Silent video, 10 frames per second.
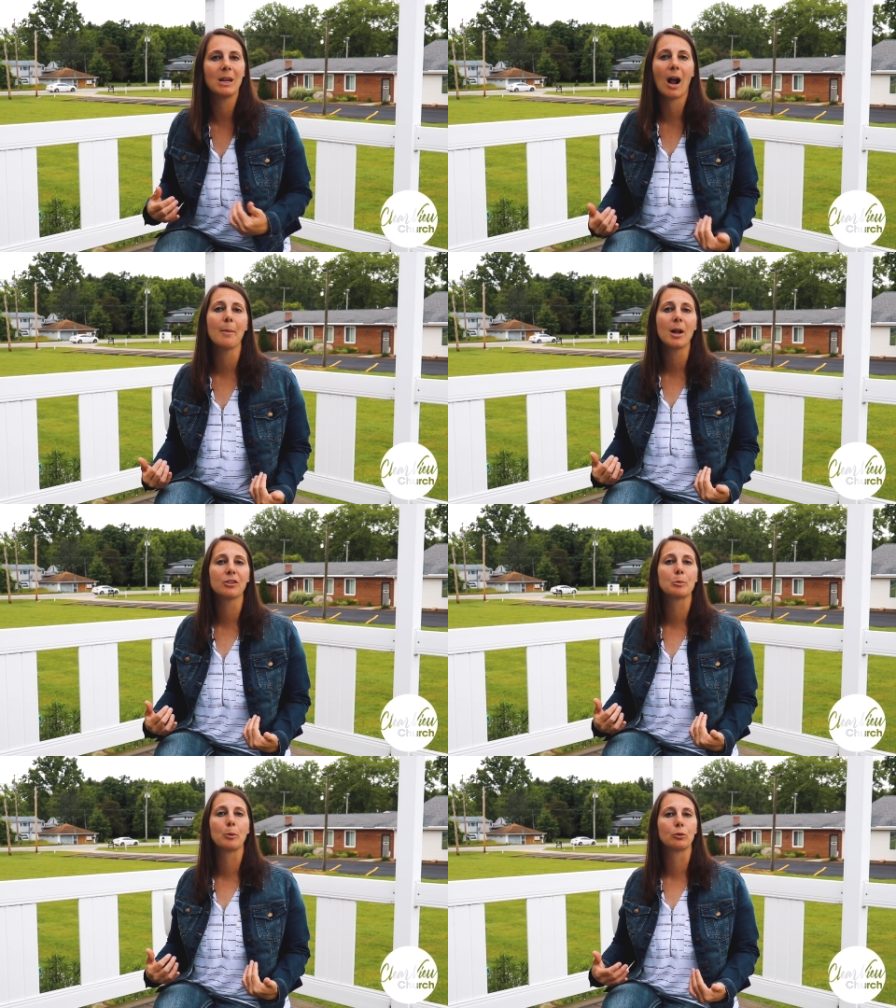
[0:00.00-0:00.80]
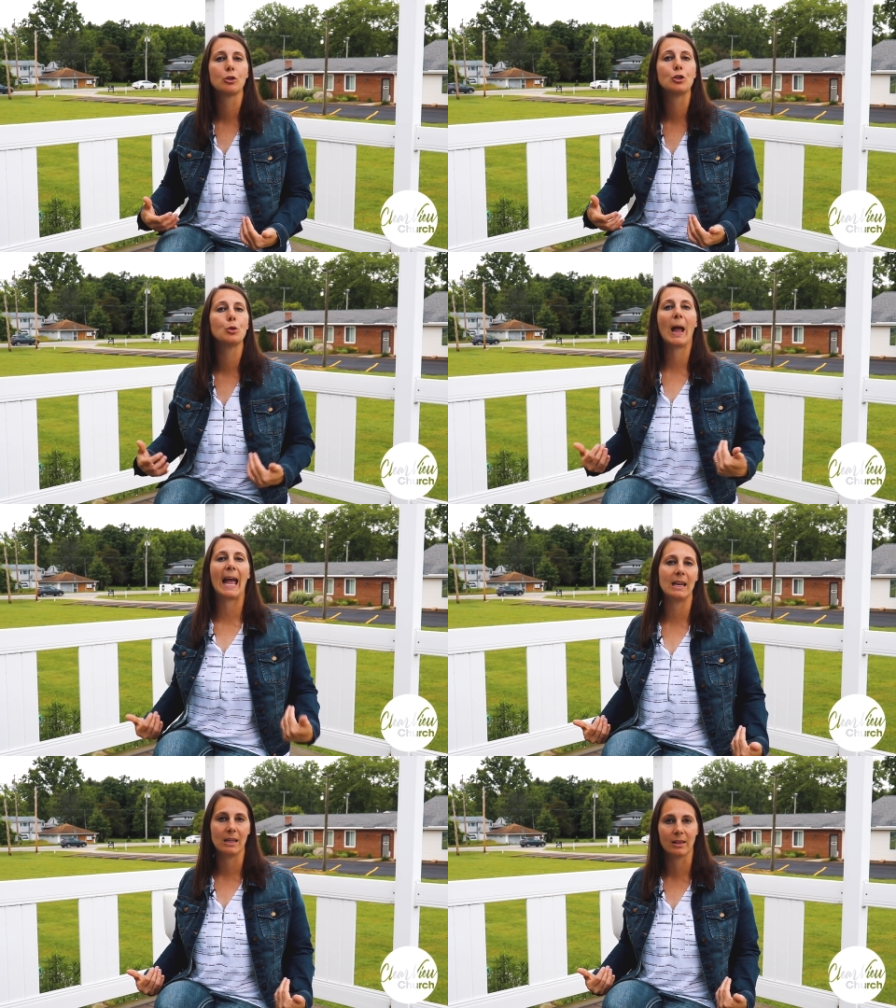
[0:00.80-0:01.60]
mean I'm not supposed to do
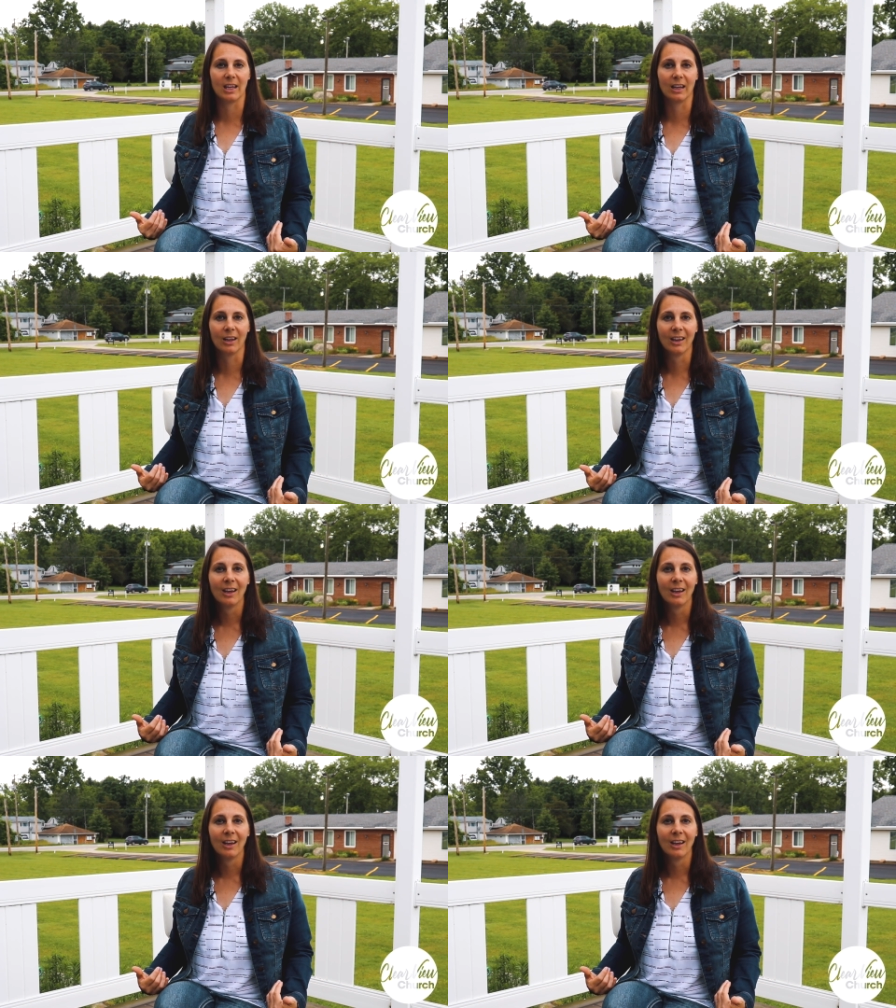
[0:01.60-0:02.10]
anything.